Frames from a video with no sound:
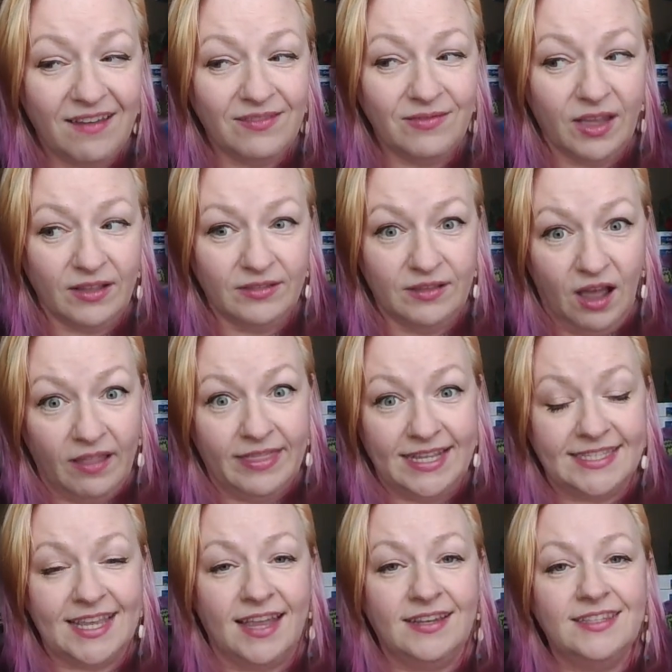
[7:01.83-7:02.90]
I've on
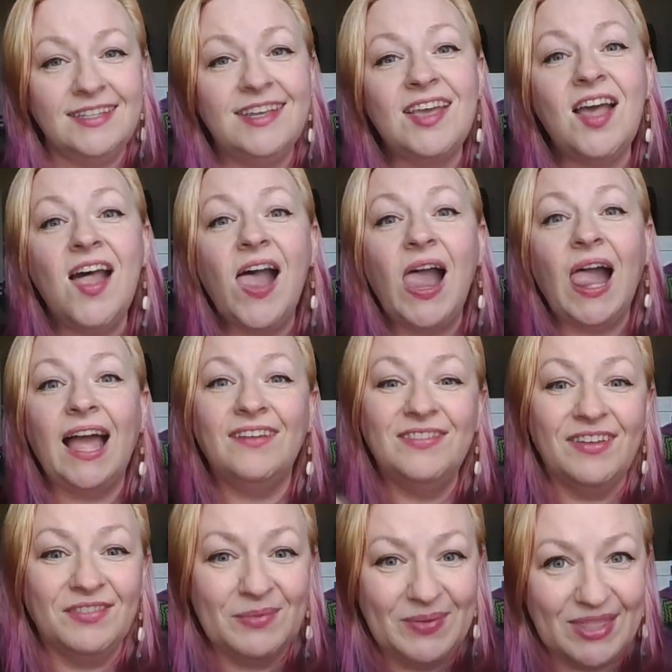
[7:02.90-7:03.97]
this end. I've
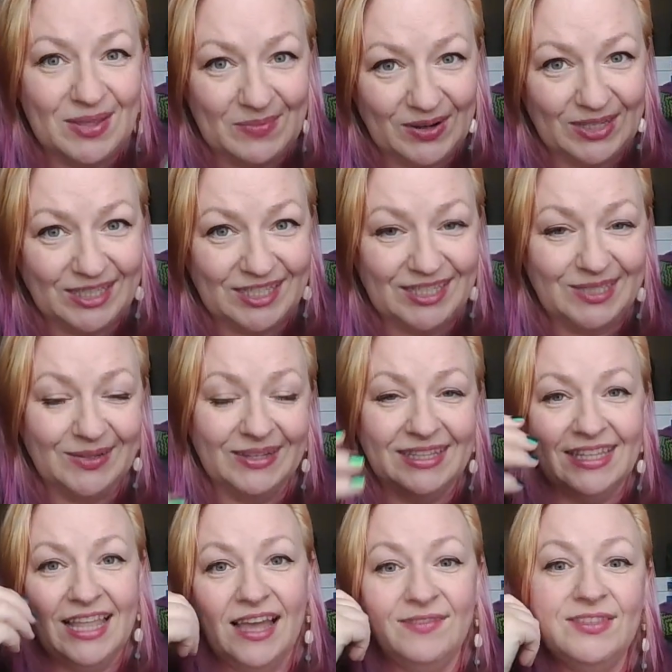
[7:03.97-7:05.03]
never been the person doing
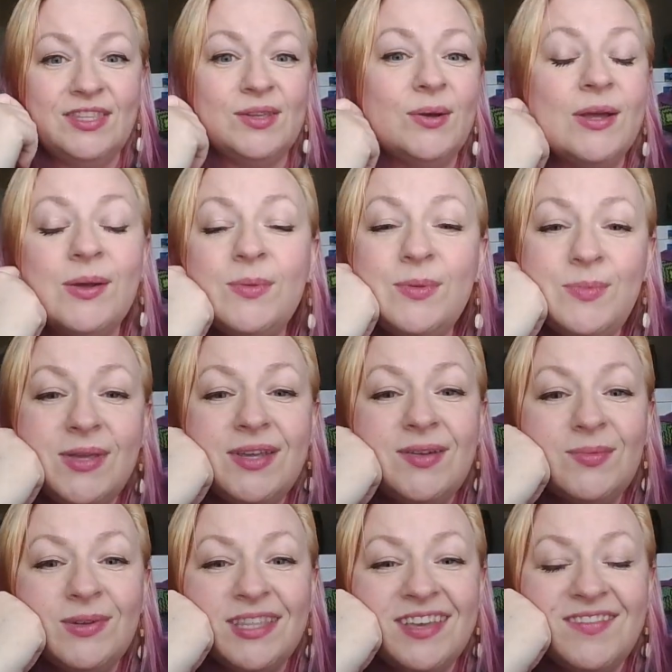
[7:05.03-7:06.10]
the live. So it would
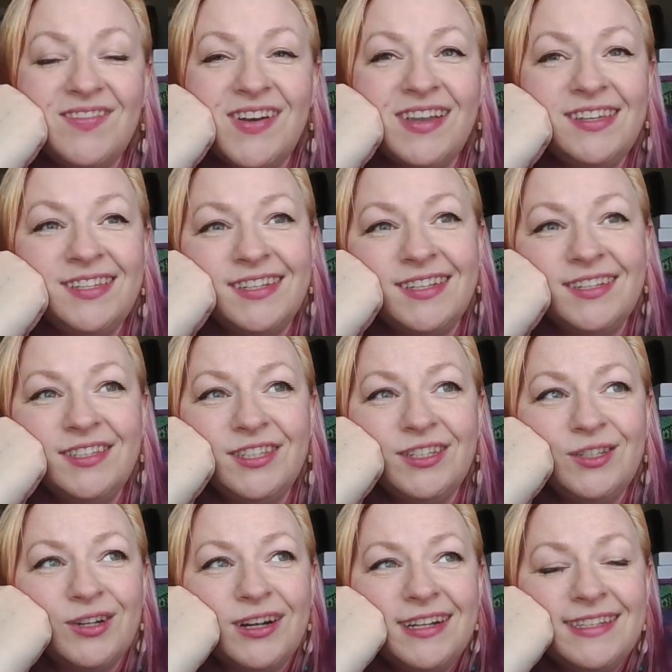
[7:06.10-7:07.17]
be really fun to
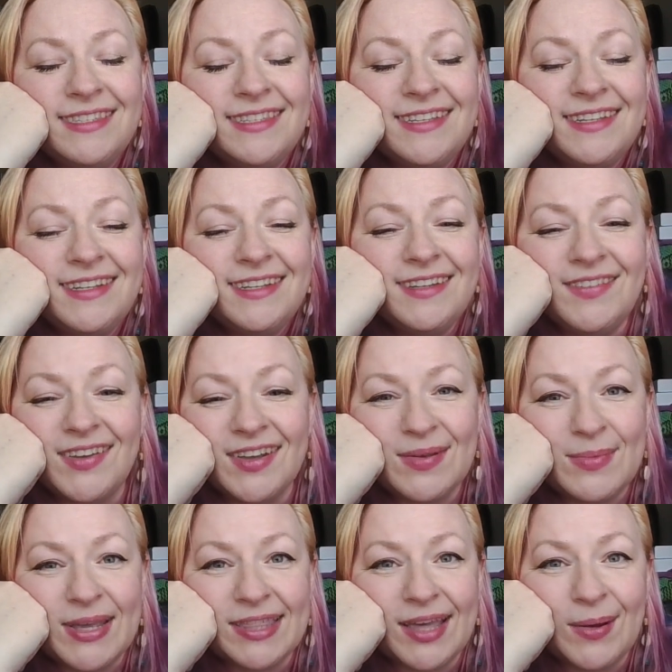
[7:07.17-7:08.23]
try and see if I
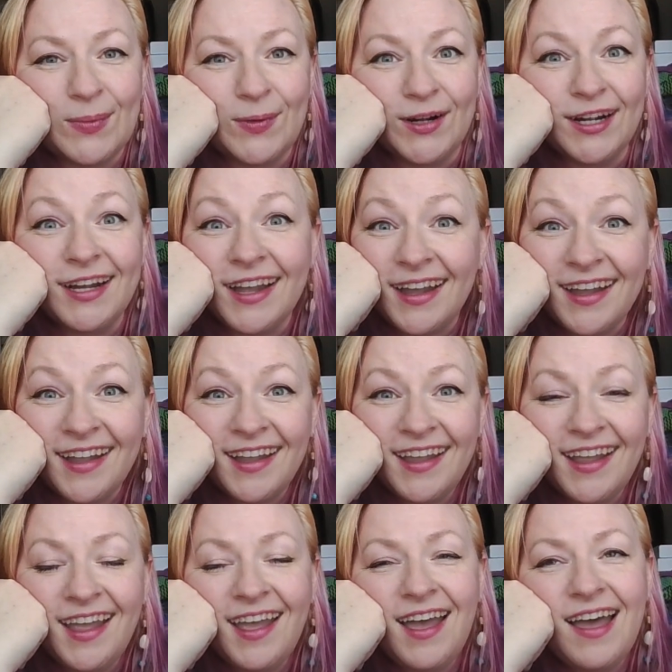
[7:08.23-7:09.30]
can make that work.
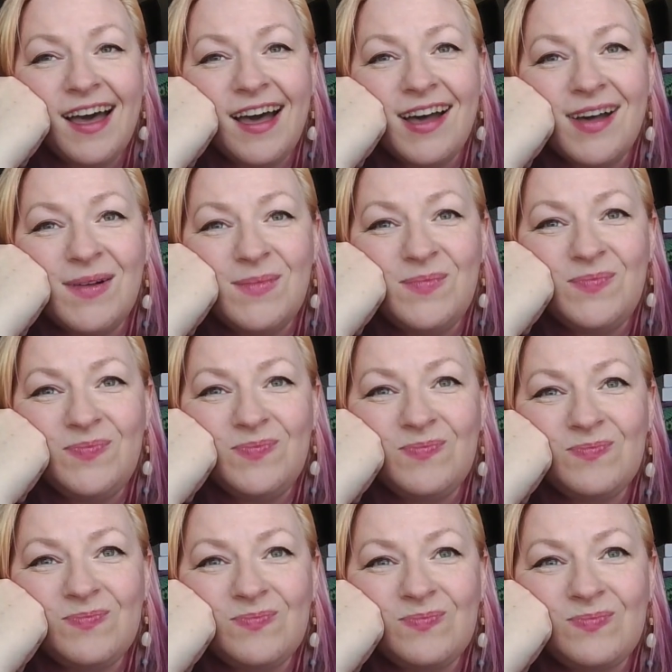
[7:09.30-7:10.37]
Um
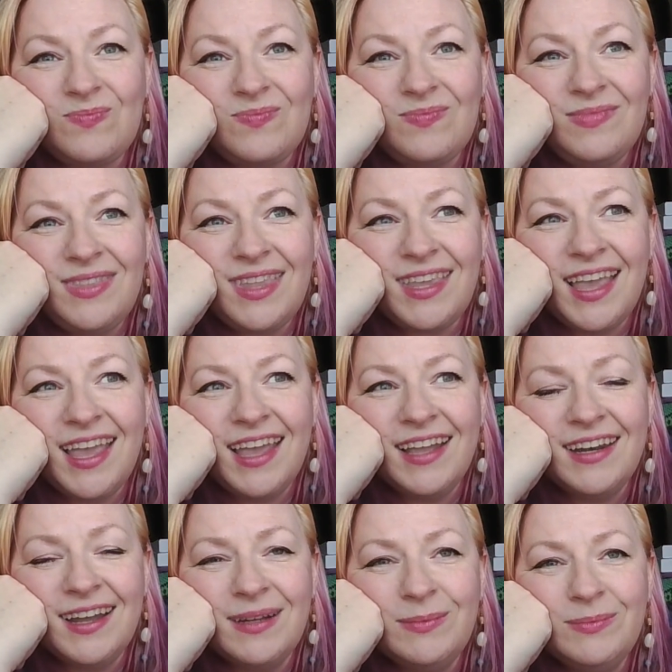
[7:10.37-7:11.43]

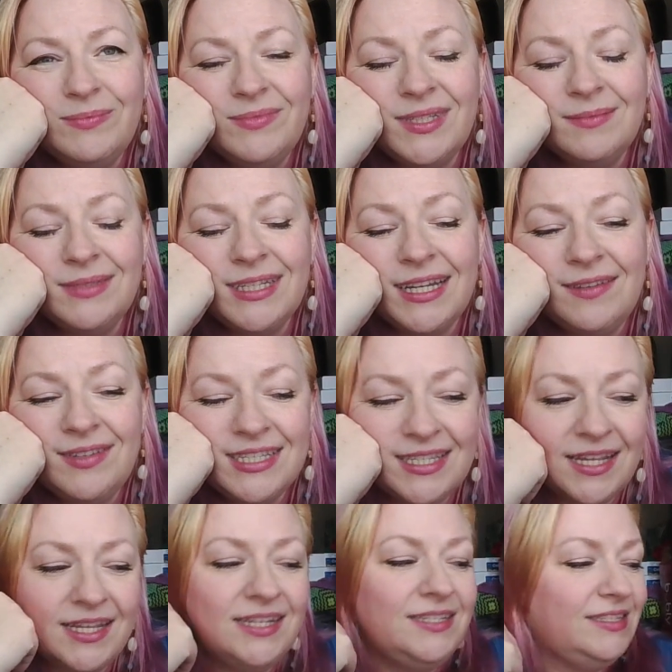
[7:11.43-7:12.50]
and I'm kind of
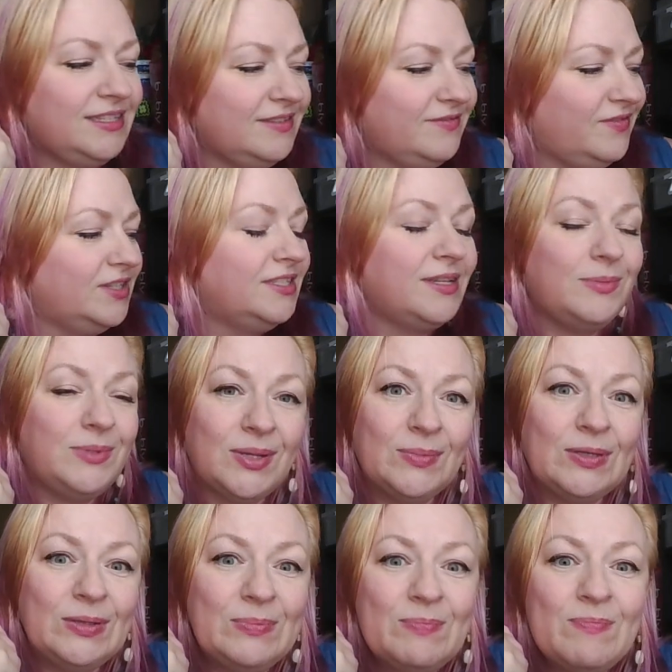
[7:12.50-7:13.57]
excited for
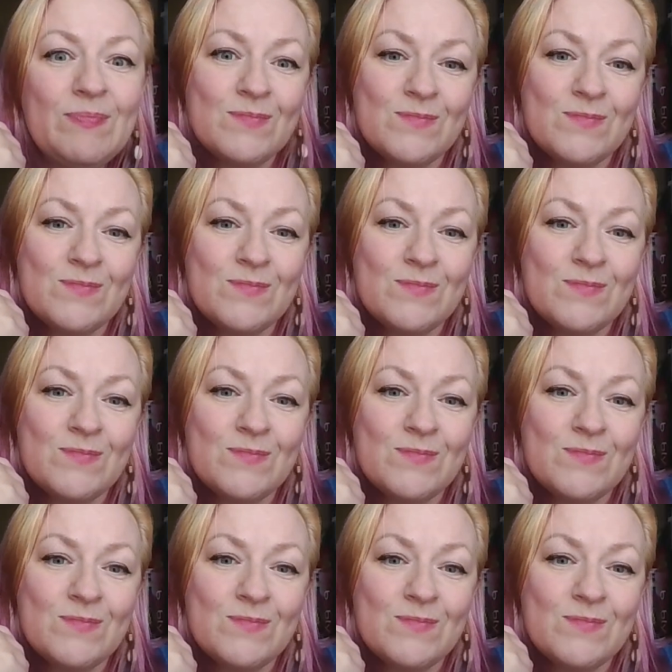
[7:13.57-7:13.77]
September.